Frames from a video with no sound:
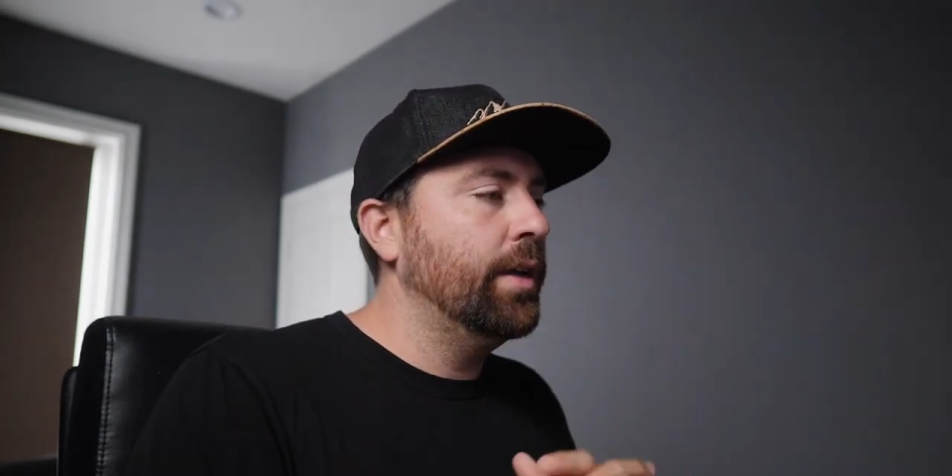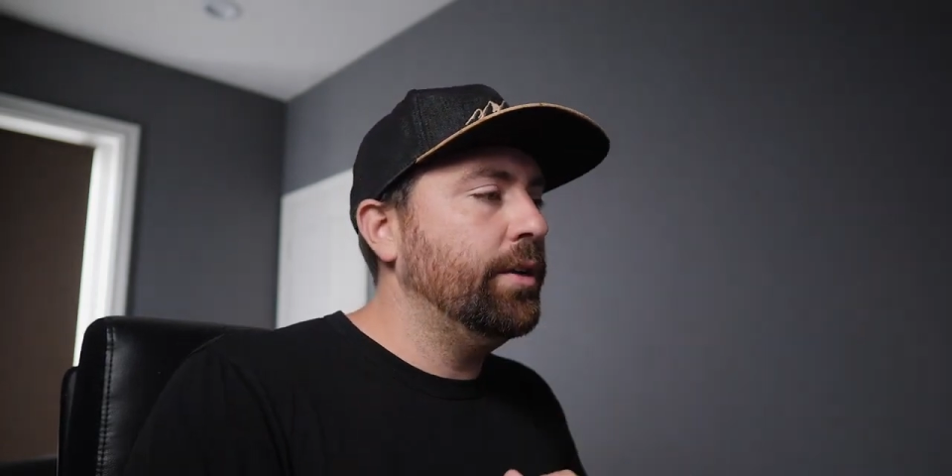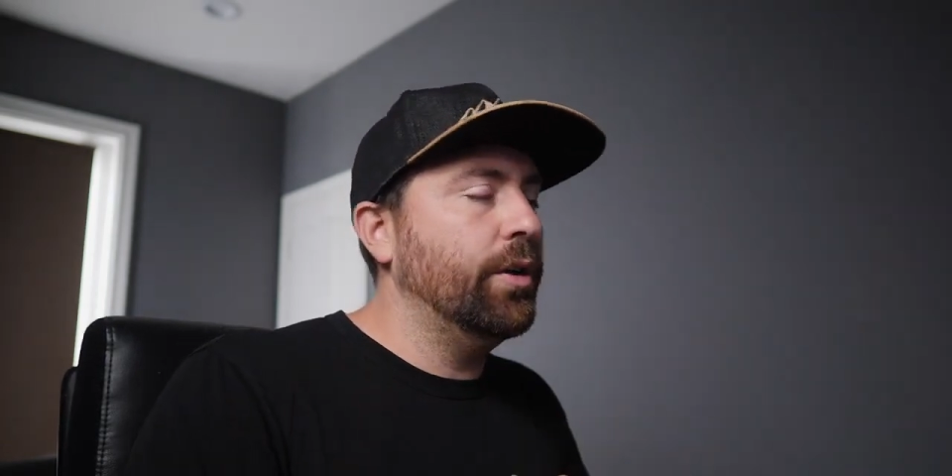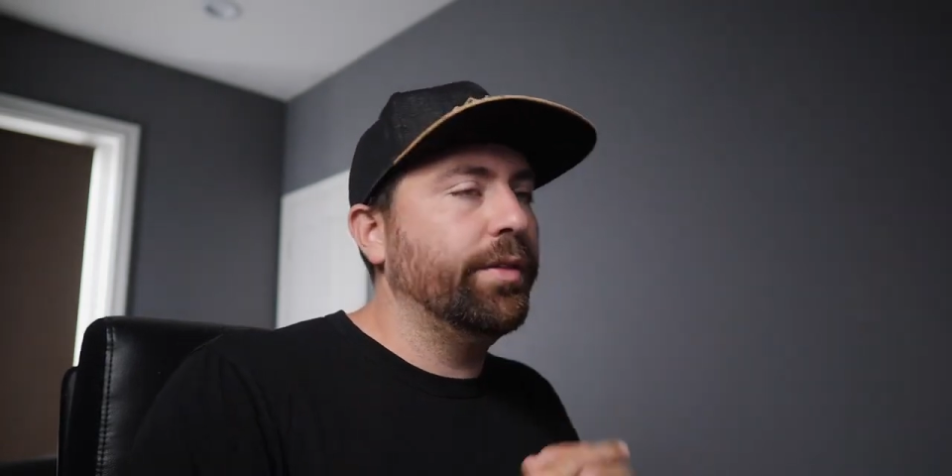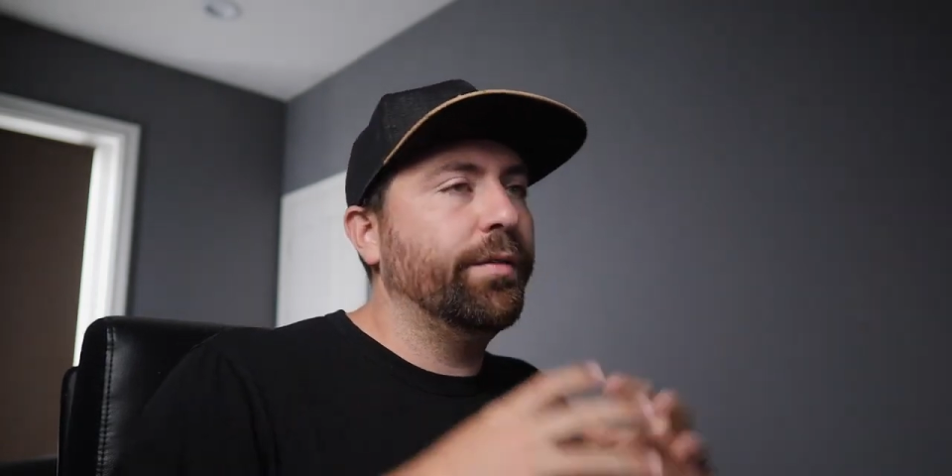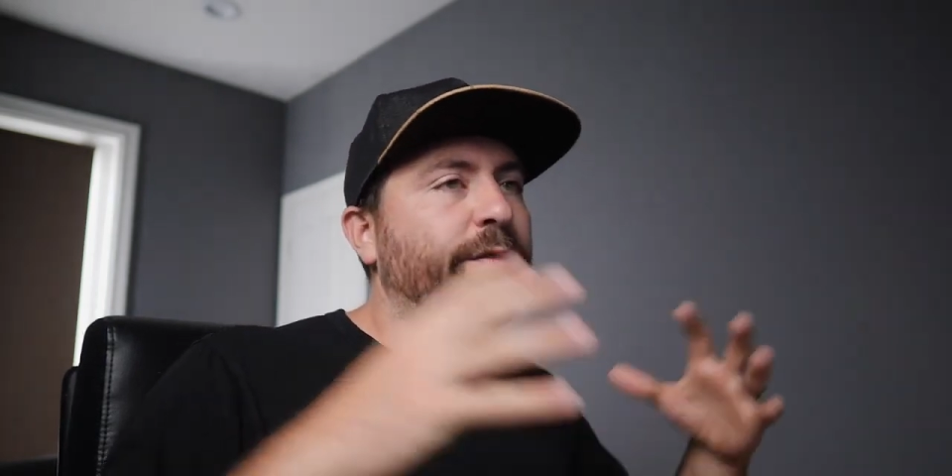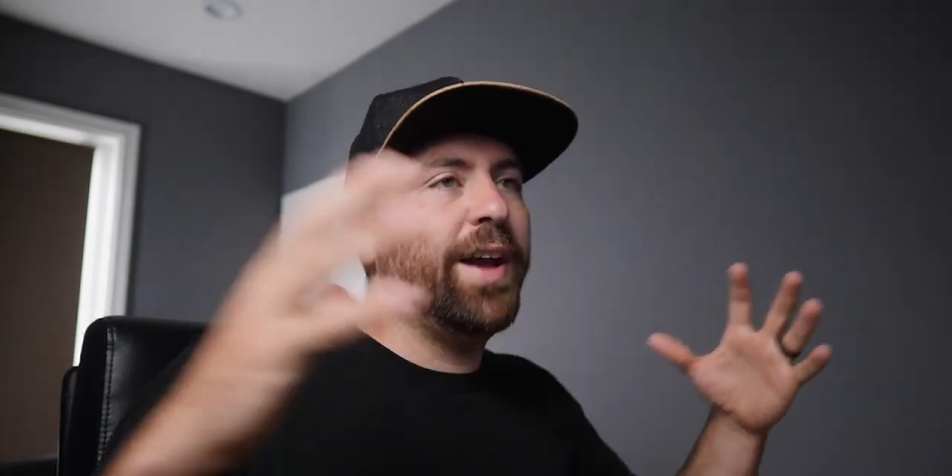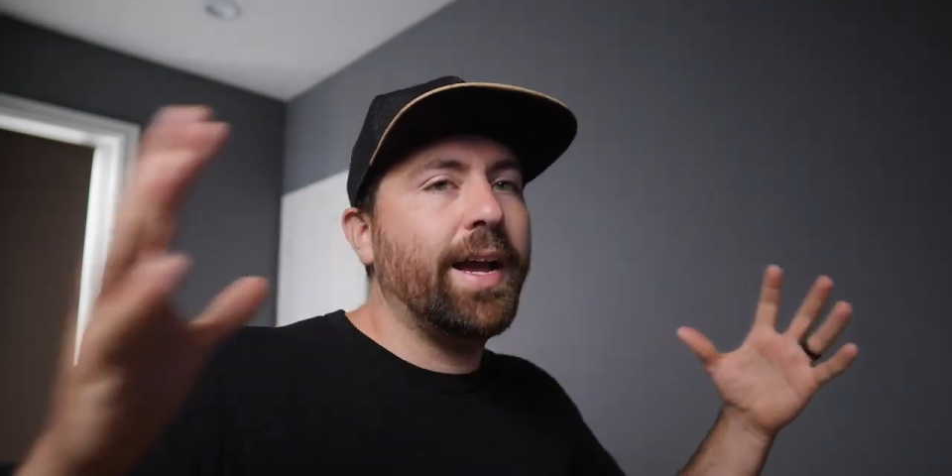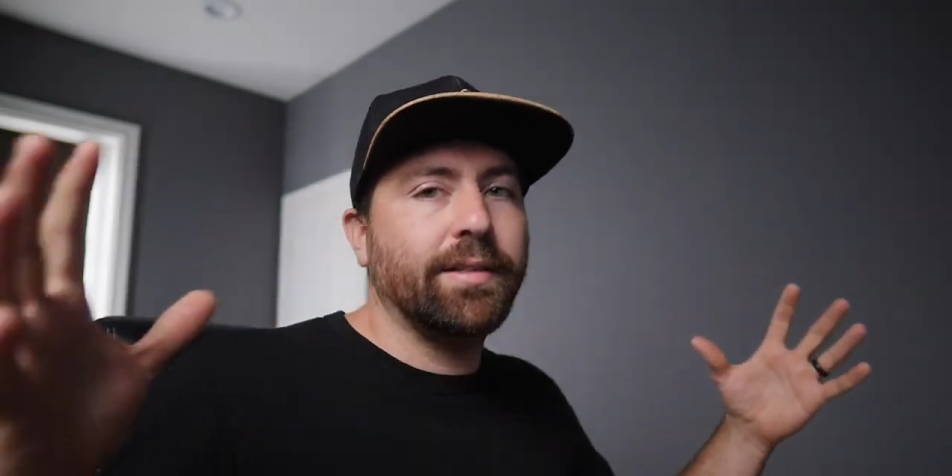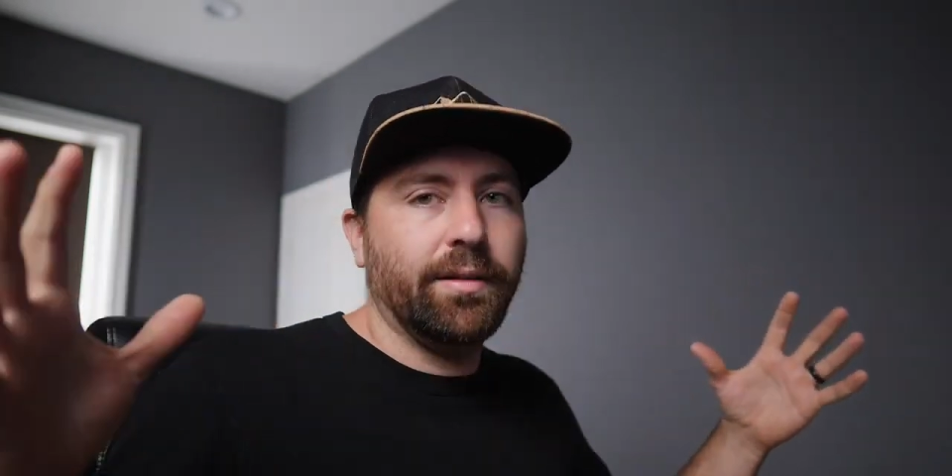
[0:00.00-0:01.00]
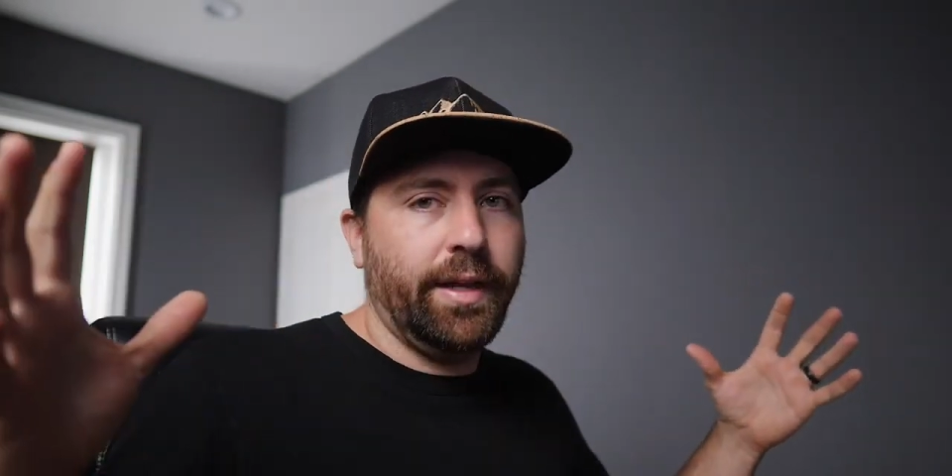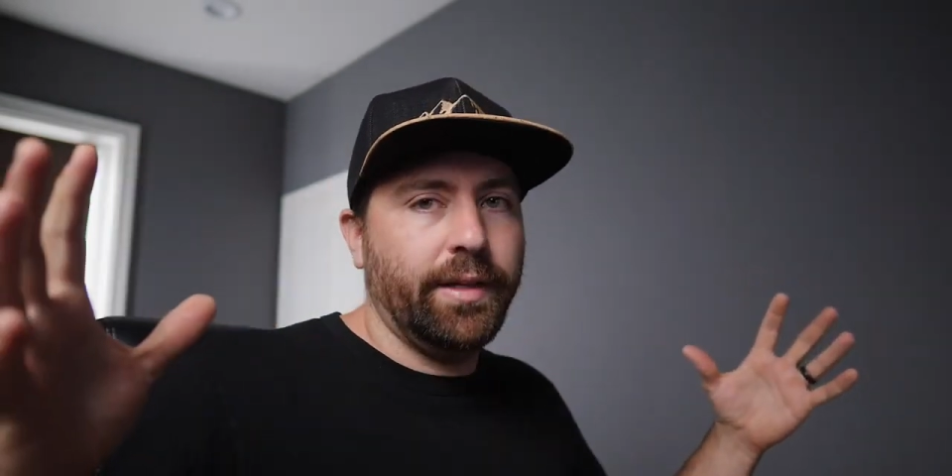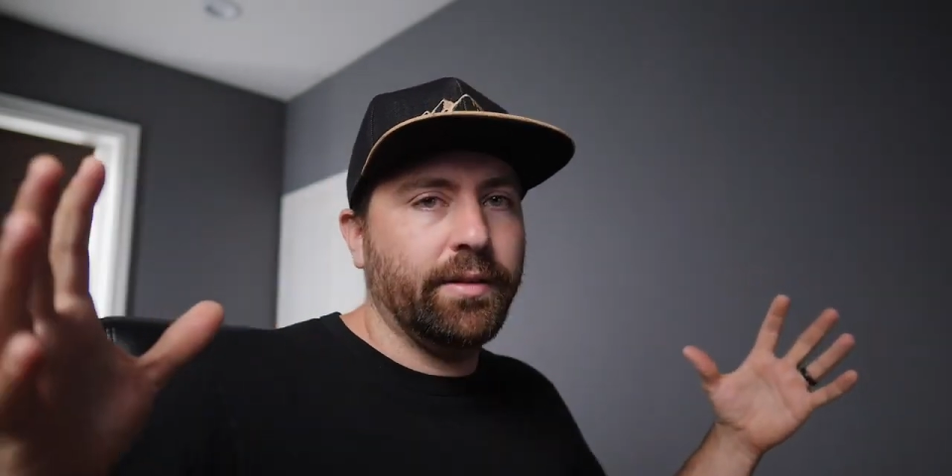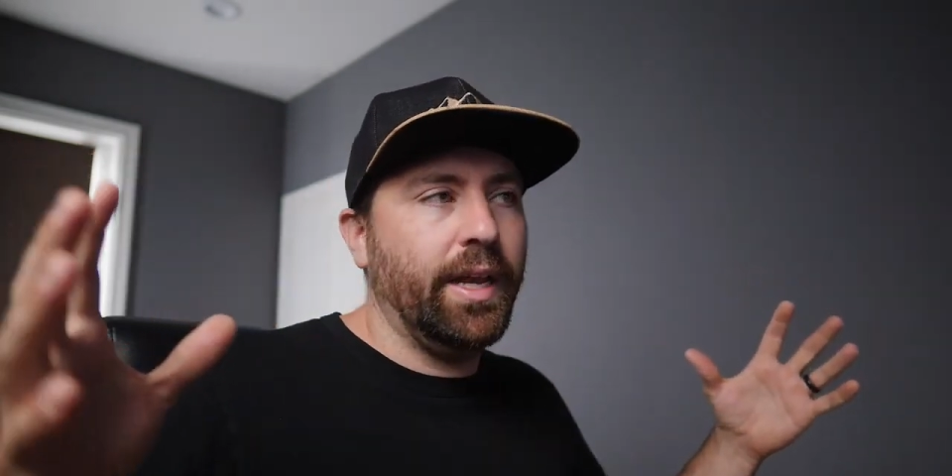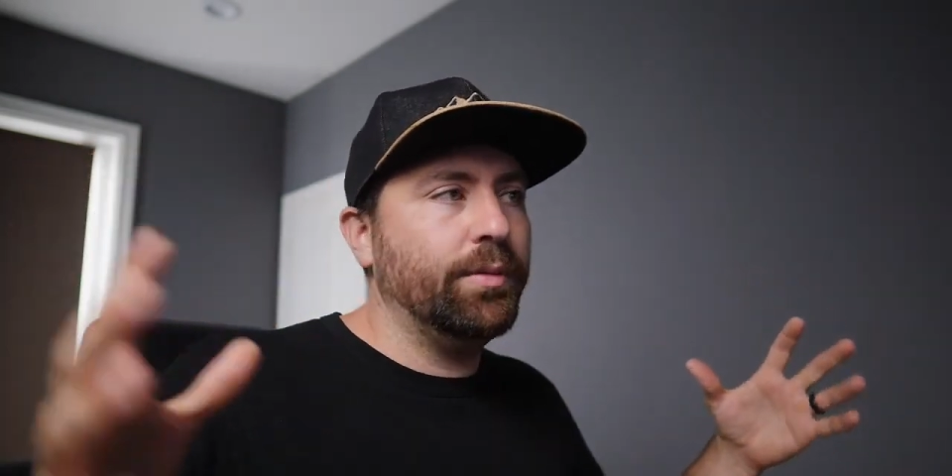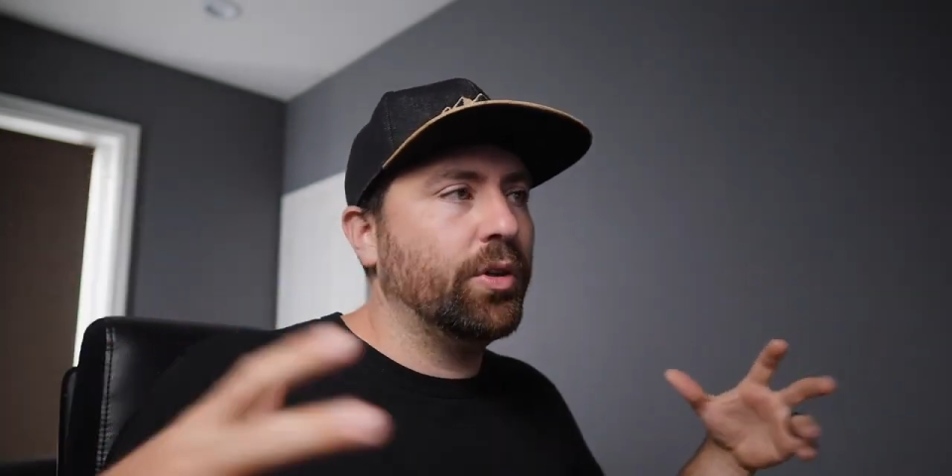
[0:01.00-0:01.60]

the vast landscape.